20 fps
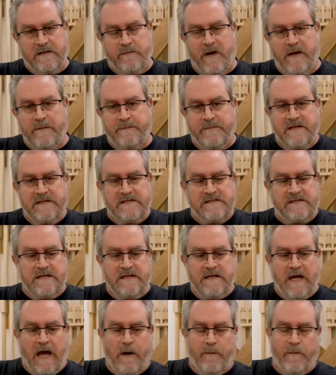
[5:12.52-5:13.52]
them up to
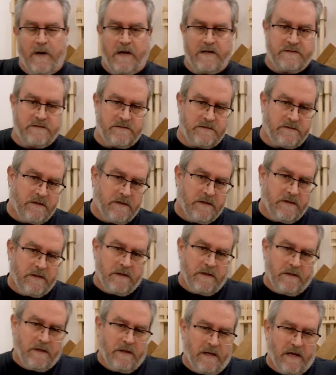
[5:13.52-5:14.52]
see how much
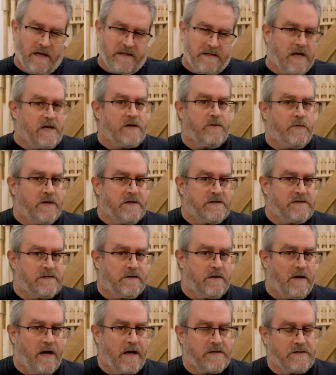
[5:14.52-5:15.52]
attenuation
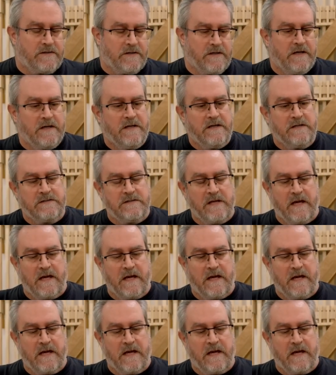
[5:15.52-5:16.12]
there actually is.